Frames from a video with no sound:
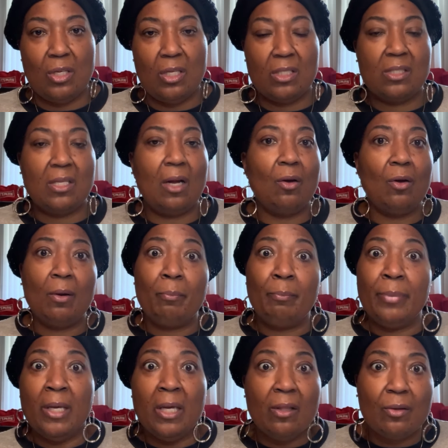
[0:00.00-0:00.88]
It's not going to
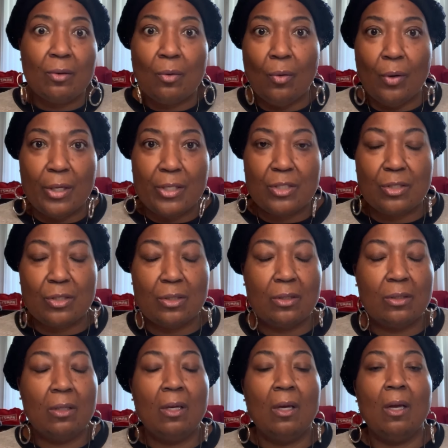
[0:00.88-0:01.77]
be the
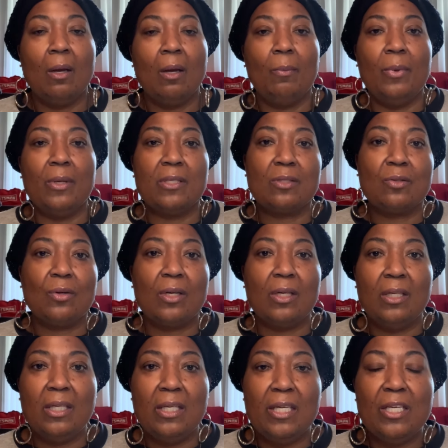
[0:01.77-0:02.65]
question, but it's going
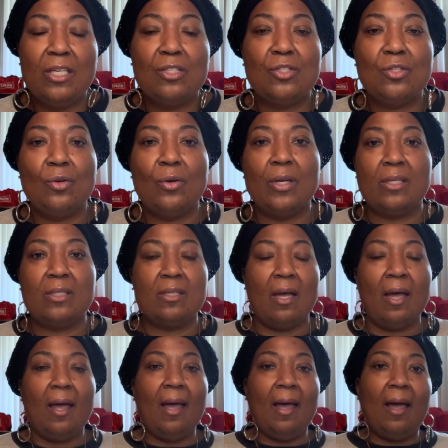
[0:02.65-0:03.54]
to lead you into
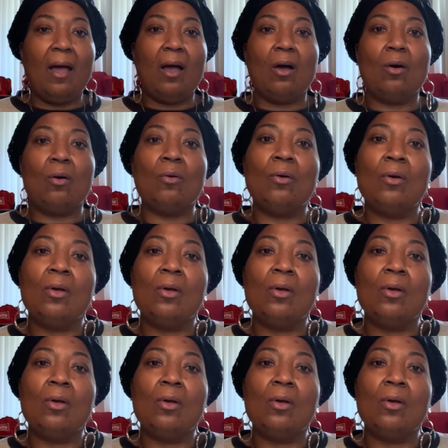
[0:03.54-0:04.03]
how